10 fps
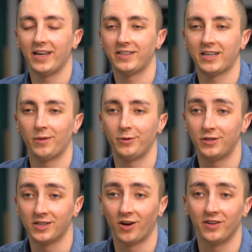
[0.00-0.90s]
here to help you
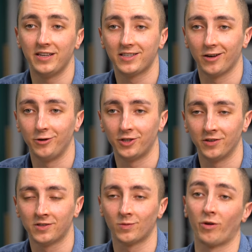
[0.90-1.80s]
design these
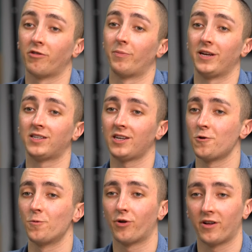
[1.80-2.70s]
solutions, whether it be a
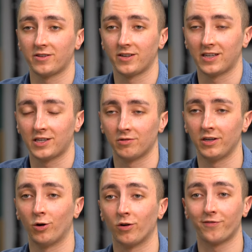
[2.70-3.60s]
single product
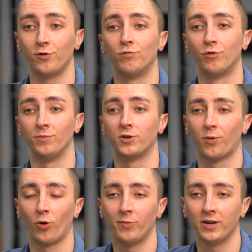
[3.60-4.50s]
accessory or a full room
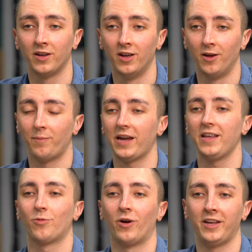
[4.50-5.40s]
deployment, but
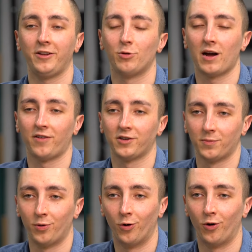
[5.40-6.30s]
either way, you'll have our
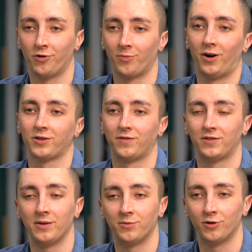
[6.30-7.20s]
support on your Microsoft
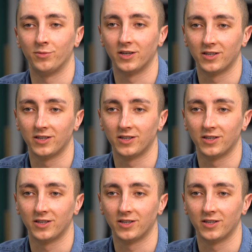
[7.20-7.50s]
Teams Rooms